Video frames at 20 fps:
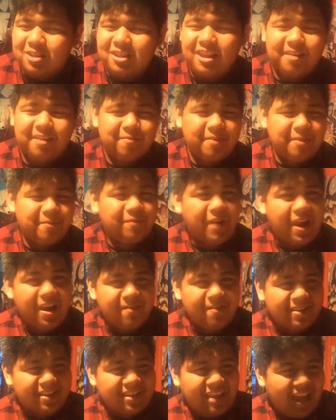You have them
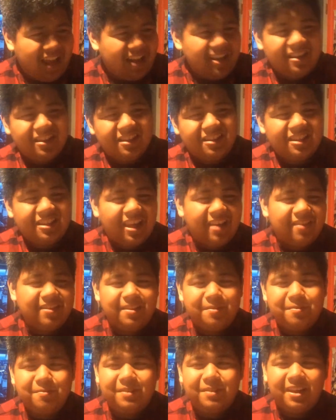firing cannons. You have
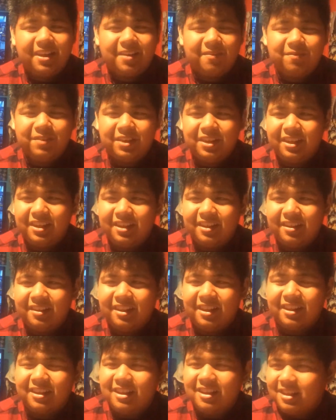them like freaking
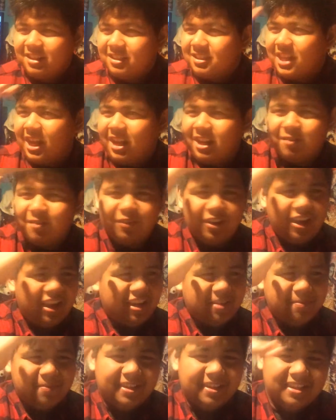like scouting for
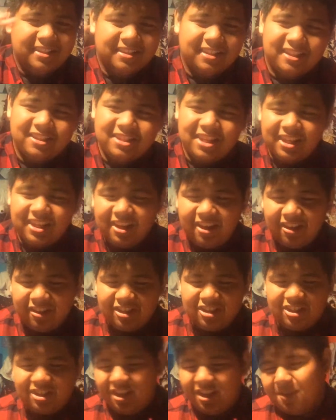enemies and taking care of
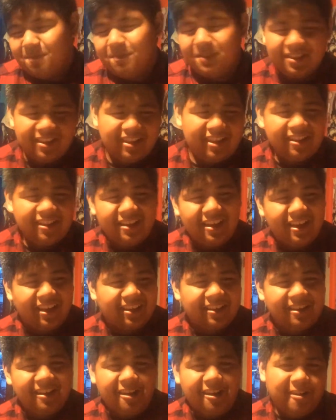the ship, and then like